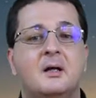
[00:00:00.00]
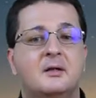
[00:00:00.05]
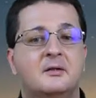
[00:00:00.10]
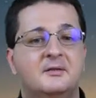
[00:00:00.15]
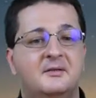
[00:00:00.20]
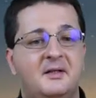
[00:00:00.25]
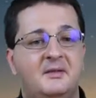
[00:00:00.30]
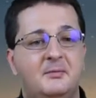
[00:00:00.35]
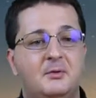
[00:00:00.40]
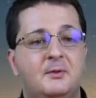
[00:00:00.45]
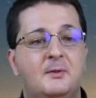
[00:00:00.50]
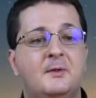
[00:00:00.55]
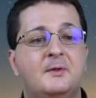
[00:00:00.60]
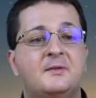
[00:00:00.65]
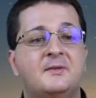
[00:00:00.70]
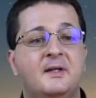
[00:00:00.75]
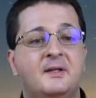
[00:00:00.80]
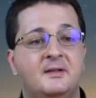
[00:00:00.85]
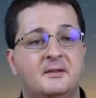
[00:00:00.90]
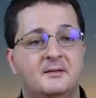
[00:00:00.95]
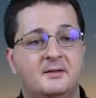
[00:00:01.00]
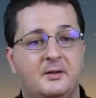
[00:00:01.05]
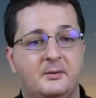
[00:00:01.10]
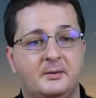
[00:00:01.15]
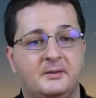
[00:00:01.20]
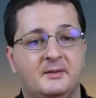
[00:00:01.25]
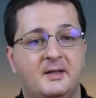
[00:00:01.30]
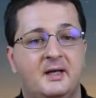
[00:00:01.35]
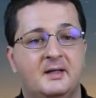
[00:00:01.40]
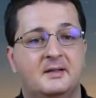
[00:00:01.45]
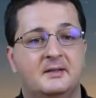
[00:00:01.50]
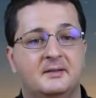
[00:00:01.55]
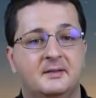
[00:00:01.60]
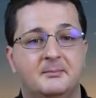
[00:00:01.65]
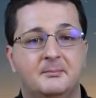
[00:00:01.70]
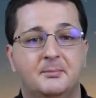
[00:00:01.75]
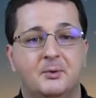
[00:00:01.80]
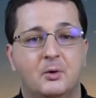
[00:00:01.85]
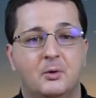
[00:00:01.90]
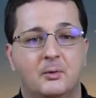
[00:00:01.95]
Several secondary
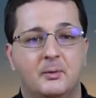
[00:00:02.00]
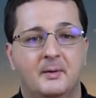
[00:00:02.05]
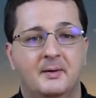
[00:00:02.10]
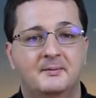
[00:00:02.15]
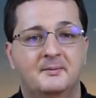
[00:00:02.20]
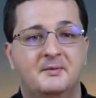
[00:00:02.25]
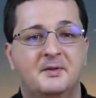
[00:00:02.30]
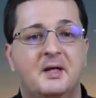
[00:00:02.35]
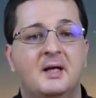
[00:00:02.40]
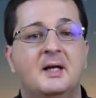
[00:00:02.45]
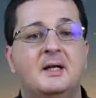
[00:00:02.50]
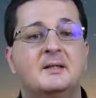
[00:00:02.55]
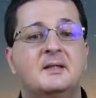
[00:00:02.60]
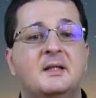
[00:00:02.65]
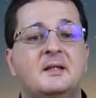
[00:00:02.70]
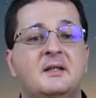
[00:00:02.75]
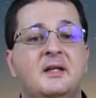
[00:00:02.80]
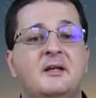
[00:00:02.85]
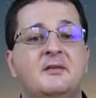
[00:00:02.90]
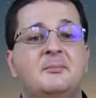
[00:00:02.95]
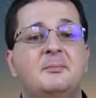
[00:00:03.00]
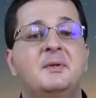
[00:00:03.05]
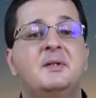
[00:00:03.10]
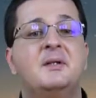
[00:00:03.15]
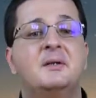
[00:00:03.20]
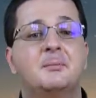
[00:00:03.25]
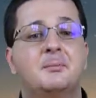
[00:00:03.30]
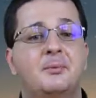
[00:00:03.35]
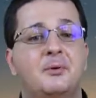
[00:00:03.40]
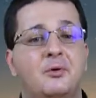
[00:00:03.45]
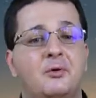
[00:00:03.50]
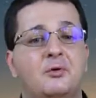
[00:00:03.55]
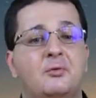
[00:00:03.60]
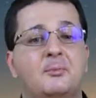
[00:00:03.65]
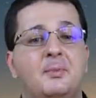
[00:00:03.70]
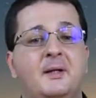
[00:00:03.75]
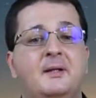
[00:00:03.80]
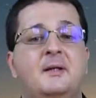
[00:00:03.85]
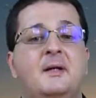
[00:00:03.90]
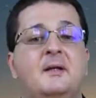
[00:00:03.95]
targeting programs that have been approved
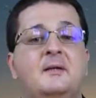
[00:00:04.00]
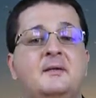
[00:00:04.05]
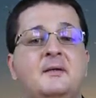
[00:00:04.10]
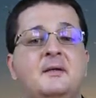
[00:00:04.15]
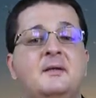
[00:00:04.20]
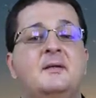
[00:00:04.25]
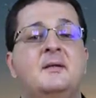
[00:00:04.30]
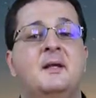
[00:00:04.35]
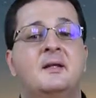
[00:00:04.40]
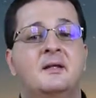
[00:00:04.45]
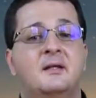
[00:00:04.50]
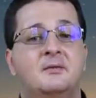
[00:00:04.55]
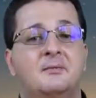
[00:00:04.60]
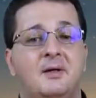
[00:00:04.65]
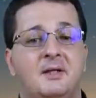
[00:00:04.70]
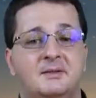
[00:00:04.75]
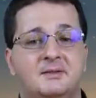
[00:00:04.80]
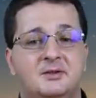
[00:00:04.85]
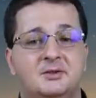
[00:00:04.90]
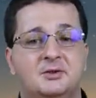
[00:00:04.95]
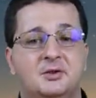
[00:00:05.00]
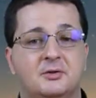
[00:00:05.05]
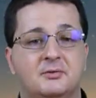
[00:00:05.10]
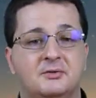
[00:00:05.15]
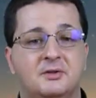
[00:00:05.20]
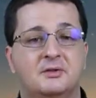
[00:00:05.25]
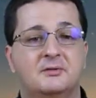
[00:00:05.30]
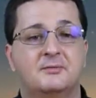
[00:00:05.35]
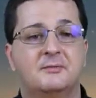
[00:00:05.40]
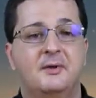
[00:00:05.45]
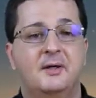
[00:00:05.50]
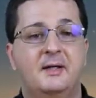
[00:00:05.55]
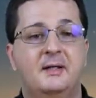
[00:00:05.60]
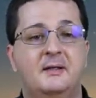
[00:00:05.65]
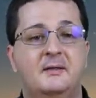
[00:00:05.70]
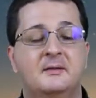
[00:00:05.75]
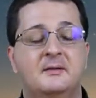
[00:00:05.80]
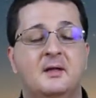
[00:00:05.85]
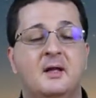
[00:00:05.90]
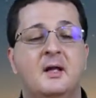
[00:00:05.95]
by DESI take advantage of this
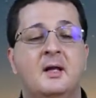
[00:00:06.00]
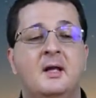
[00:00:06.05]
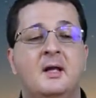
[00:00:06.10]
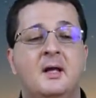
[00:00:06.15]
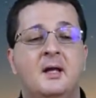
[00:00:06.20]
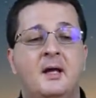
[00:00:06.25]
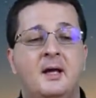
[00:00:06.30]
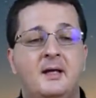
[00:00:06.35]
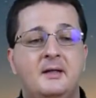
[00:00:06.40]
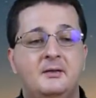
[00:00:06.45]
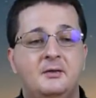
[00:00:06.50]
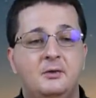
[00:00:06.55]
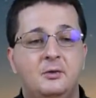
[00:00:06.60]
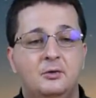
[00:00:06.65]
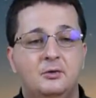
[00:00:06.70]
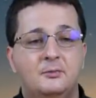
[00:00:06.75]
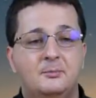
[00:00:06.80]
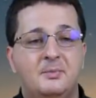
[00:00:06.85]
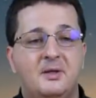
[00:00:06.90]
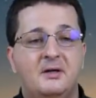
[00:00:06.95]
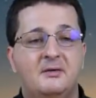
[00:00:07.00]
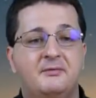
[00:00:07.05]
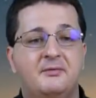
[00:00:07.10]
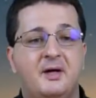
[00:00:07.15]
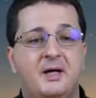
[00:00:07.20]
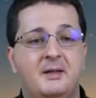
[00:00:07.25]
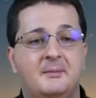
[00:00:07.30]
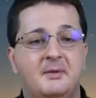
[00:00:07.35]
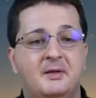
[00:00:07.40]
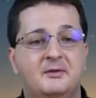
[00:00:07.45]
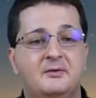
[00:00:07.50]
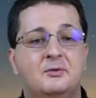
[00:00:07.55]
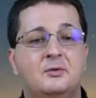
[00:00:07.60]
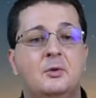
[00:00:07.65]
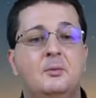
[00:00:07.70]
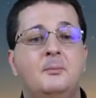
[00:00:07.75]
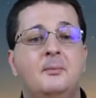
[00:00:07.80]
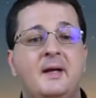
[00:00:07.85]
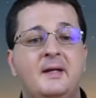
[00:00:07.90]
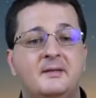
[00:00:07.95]
fact and use spare fibers to
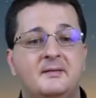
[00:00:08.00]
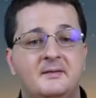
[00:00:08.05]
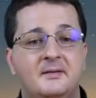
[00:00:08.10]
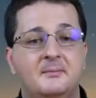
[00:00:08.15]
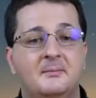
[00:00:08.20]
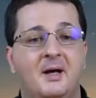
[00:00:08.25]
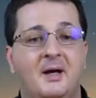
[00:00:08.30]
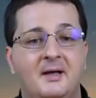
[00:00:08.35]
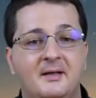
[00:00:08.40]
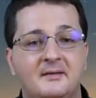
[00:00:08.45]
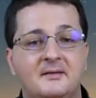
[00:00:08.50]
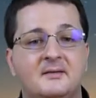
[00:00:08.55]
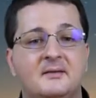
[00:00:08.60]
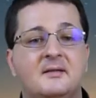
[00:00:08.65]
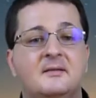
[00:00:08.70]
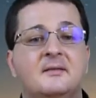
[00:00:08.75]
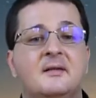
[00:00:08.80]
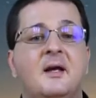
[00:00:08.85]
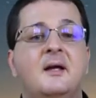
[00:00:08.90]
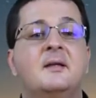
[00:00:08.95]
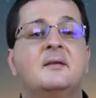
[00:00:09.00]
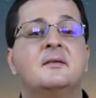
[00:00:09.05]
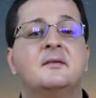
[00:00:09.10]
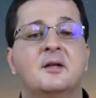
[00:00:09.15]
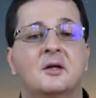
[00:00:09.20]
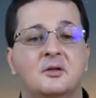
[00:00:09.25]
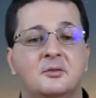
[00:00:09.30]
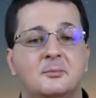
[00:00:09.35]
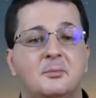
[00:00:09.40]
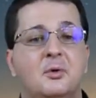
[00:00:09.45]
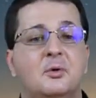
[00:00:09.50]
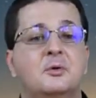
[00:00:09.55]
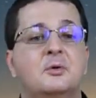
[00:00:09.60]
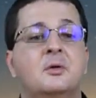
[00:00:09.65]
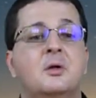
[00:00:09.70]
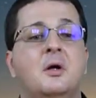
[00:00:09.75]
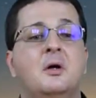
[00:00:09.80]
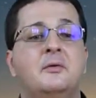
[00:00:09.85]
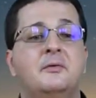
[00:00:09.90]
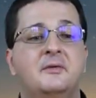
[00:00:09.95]
maximize the science output
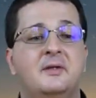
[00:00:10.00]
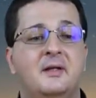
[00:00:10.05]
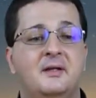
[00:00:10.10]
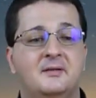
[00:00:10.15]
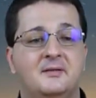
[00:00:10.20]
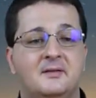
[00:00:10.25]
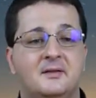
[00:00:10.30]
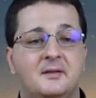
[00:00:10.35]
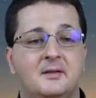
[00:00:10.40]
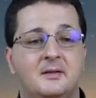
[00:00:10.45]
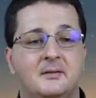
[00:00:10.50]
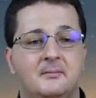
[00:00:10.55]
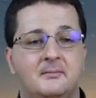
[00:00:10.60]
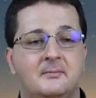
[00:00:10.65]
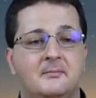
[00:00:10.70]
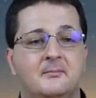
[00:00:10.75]
of DESI.